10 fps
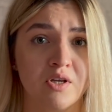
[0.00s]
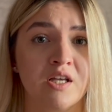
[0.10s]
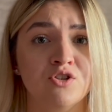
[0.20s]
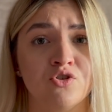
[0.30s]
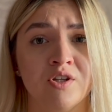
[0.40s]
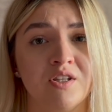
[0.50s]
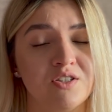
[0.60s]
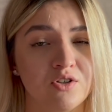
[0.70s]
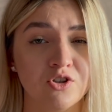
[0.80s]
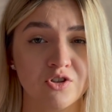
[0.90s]
can join the
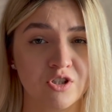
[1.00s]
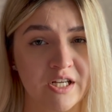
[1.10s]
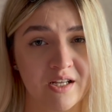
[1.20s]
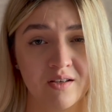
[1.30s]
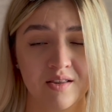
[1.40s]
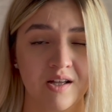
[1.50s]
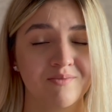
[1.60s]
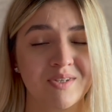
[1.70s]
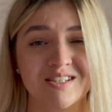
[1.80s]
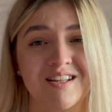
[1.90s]
social training, that
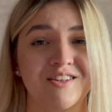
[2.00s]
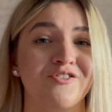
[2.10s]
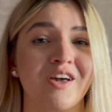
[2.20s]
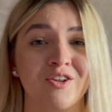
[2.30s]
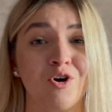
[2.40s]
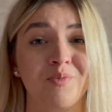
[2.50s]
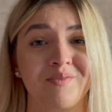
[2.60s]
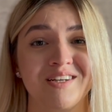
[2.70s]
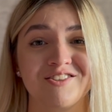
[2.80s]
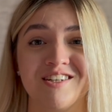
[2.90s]
means that you can copy
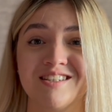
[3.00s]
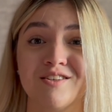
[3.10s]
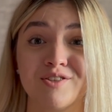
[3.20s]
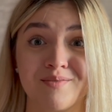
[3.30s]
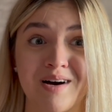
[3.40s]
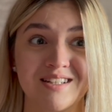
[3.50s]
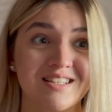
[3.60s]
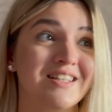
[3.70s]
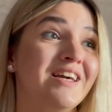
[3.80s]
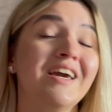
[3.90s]
my trades
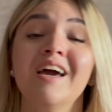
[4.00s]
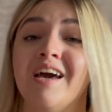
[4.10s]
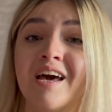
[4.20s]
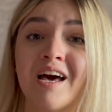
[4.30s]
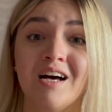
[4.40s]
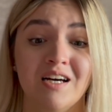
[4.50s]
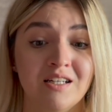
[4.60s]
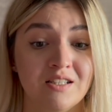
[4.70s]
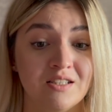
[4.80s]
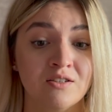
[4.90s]
automatically
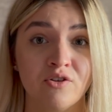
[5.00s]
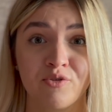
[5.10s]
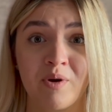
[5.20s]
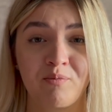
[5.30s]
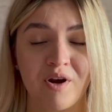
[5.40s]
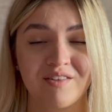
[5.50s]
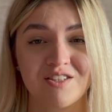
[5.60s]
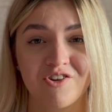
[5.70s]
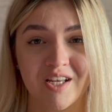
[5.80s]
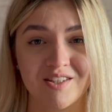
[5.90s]
and download my private
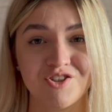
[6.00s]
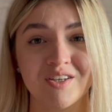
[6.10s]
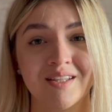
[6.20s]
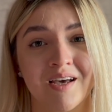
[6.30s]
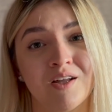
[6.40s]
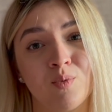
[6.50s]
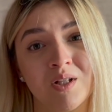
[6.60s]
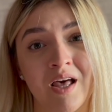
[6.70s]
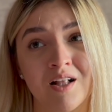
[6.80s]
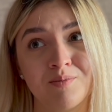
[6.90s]
strategy that will
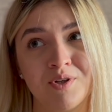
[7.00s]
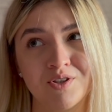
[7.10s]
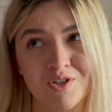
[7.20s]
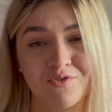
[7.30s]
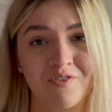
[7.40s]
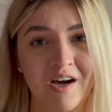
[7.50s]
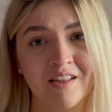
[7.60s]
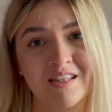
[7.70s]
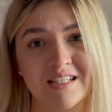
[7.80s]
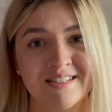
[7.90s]
help you to find
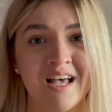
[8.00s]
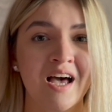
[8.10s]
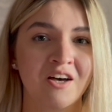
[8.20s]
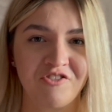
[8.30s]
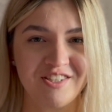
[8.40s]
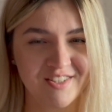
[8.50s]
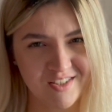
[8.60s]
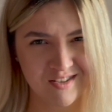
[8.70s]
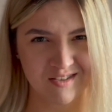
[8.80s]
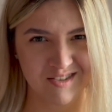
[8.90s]
these
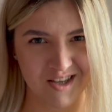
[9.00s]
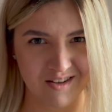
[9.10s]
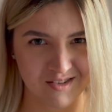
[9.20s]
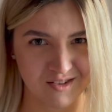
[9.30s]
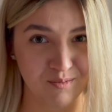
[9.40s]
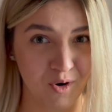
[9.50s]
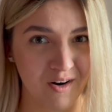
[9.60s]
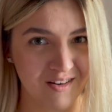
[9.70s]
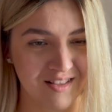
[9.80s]
resistance and support